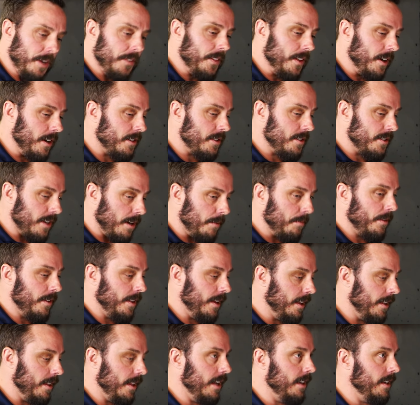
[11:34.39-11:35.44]
But there's
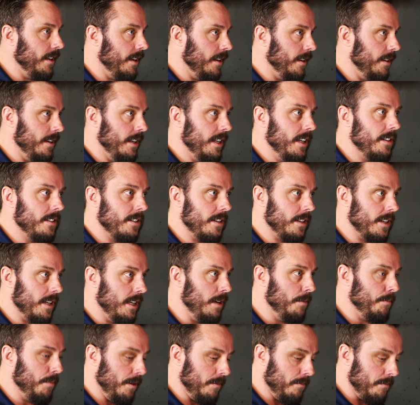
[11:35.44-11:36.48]
something that you need to
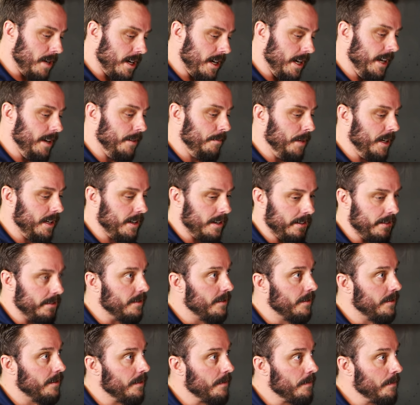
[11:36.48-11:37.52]
keep in mind. But could I
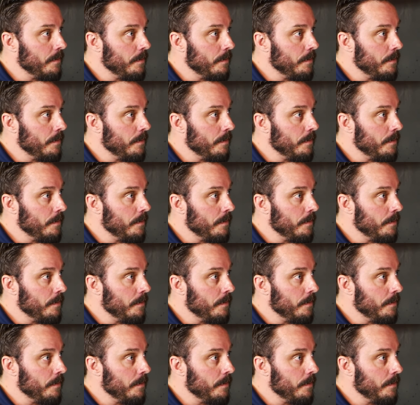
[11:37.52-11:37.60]
just